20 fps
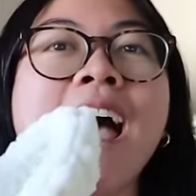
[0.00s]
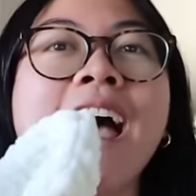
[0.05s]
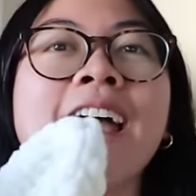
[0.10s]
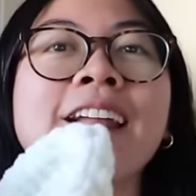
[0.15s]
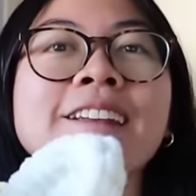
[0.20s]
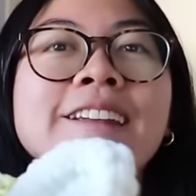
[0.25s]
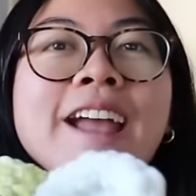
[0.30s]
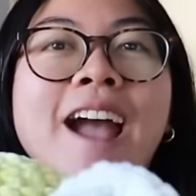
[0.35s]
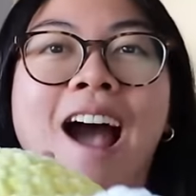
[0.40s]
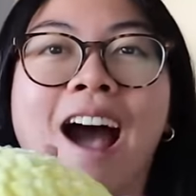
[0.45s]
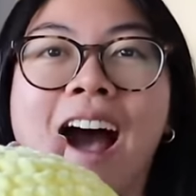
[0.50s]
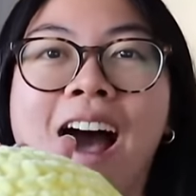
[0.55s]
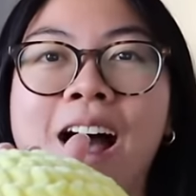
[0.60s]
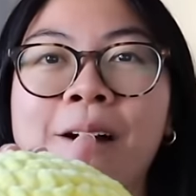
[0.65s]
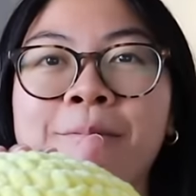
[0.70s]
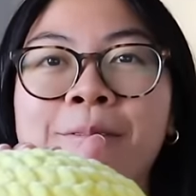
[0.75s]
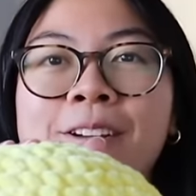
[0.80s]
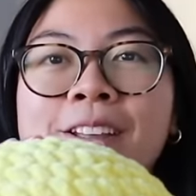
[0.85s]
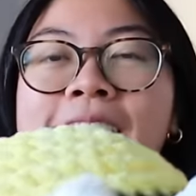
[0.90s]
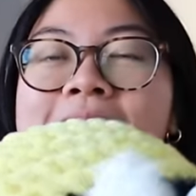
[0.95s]
And yeah,
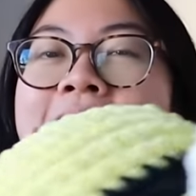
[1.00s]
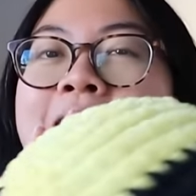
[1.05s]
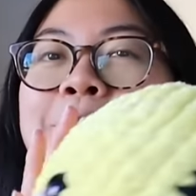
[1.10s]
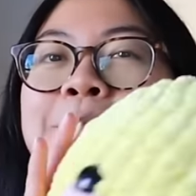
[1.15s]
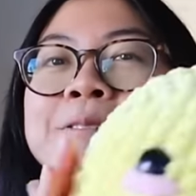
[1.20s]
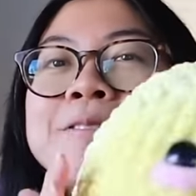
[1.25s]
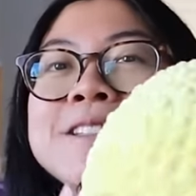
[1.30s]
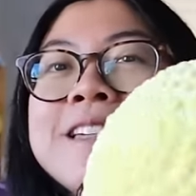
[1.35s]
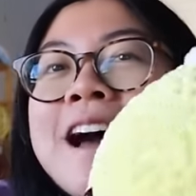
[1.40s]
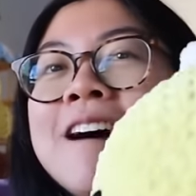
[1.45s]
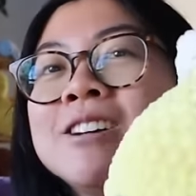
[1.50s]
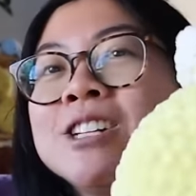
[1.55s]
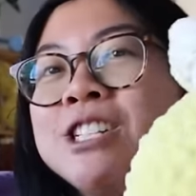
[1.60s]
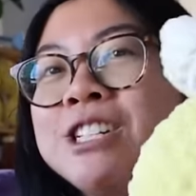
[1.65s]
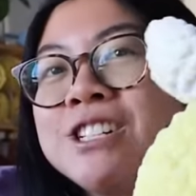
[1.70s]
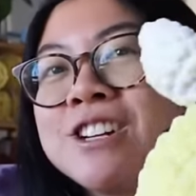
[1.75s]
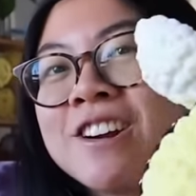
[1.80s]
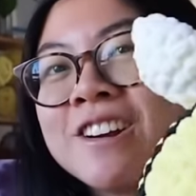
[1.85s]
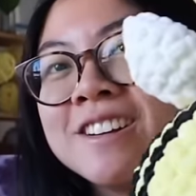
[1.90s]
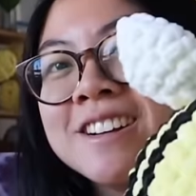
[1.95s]
I'm really happy with how
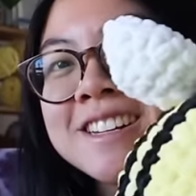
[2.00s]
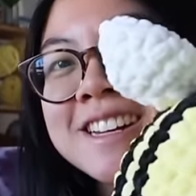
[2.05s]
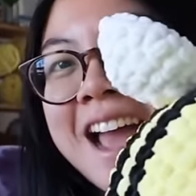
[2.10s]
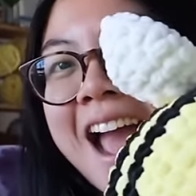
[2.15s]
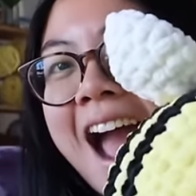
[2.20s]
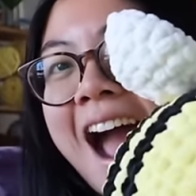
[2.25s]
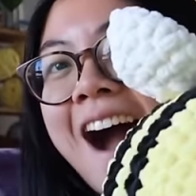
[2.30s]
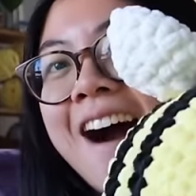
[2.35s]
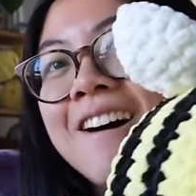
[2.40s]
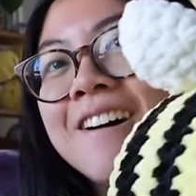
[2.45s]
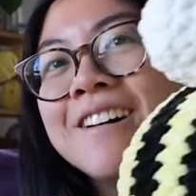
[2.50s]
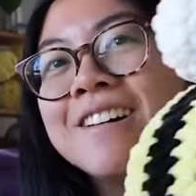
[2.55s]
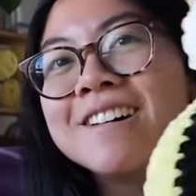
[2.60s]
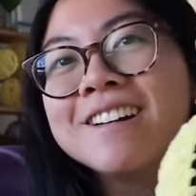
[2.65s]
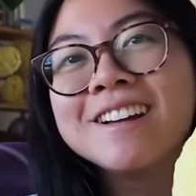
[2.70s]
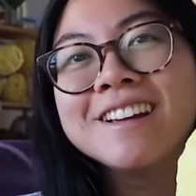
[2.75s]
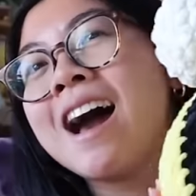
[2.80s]
she turned out.